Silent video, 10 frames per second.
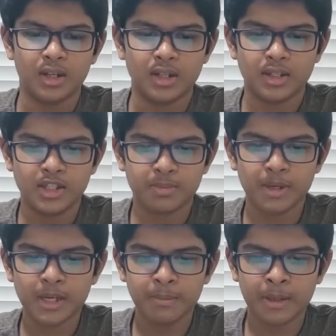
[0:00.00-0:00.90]
Since
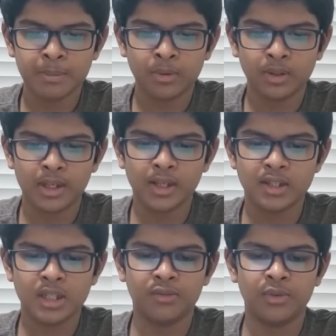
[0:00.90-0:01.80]
many people eat
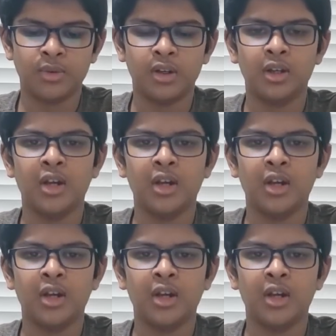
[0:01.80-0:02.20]
seafood,